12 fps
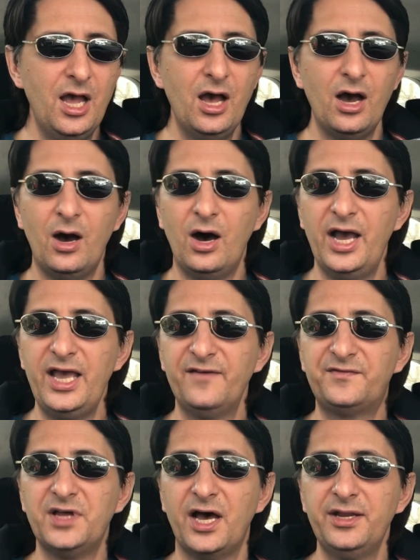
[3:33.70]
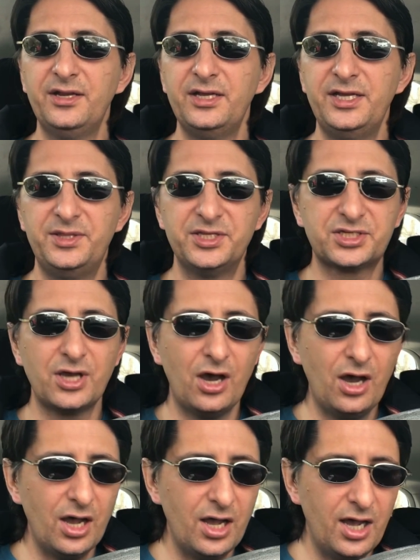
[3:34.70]
I have done in this
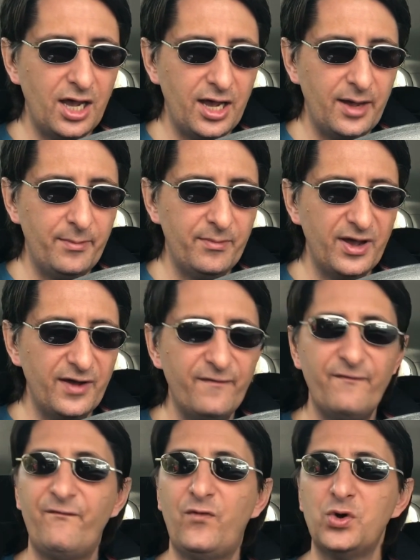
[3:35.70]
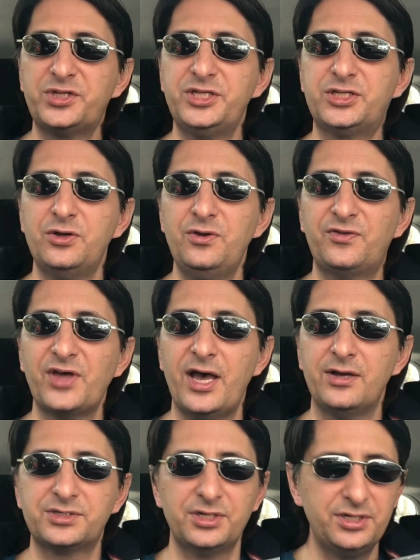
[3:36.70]
car
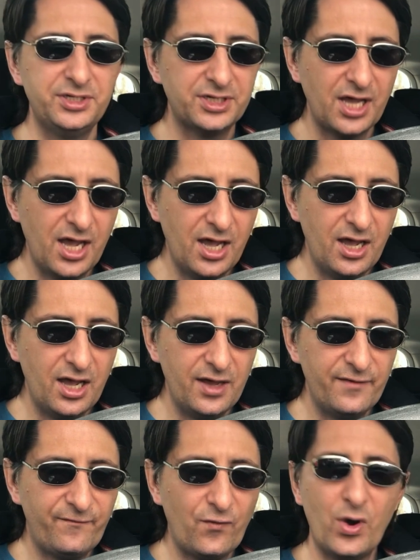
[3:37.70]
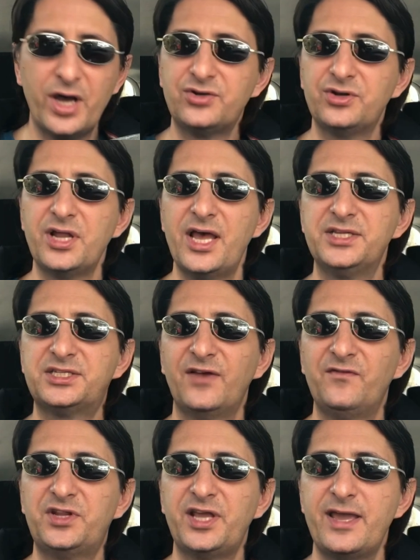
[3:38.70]

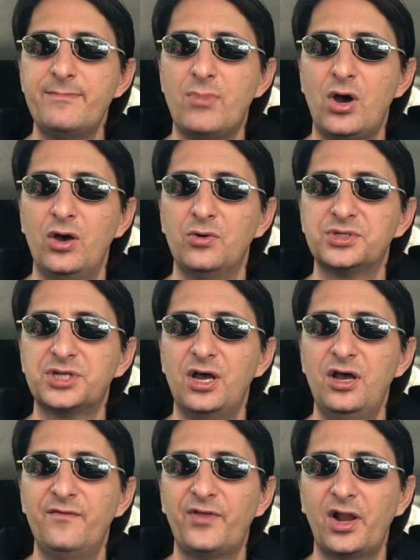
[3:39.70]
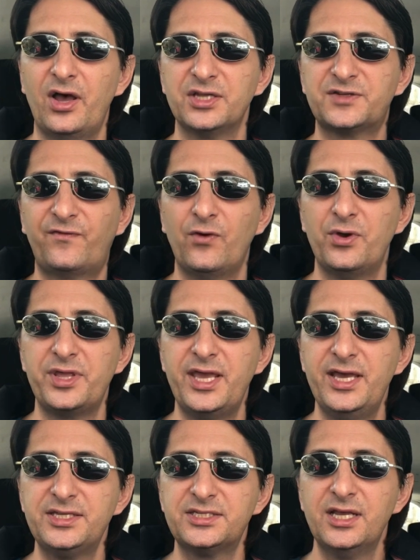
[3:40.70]
42,478 miles over the last 4
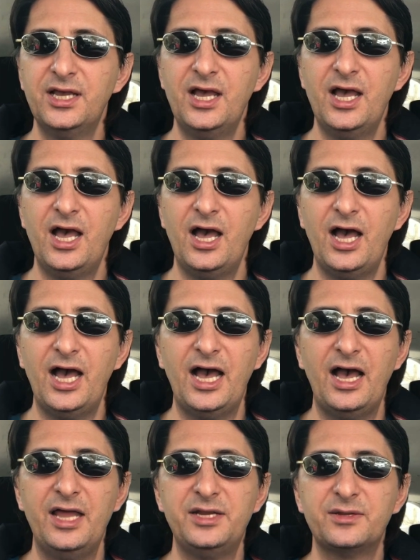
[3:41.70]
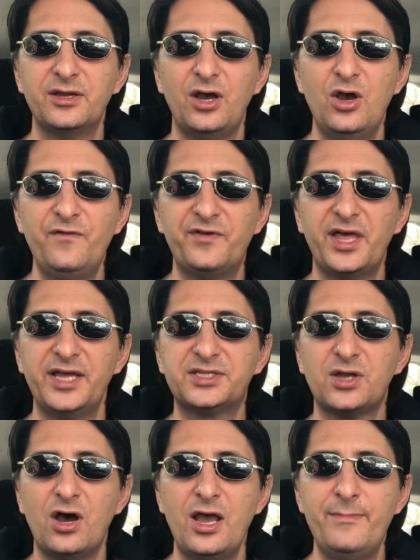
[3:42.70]
years, and over that
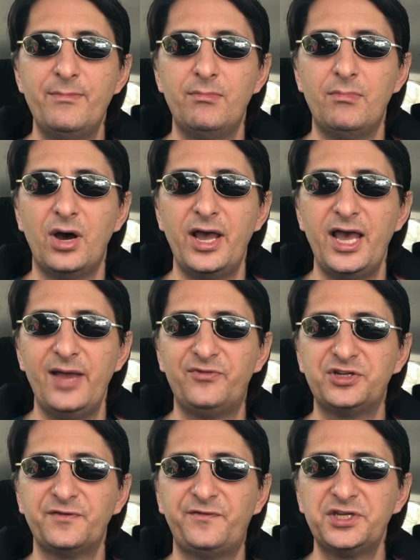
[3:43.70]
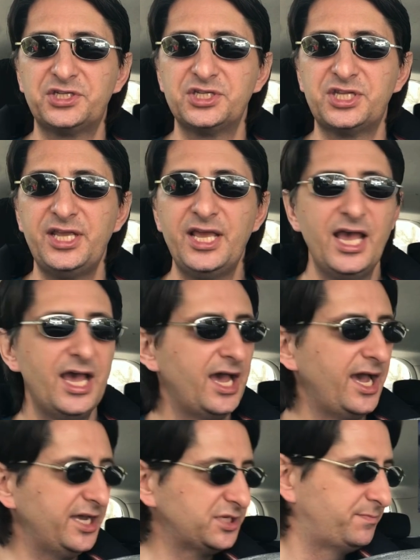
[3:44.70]
time my average efficiency
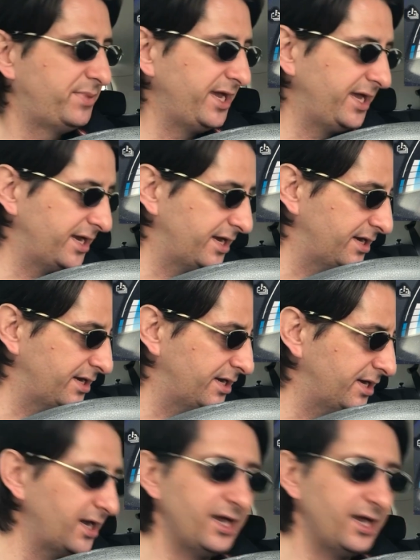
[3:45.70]
has been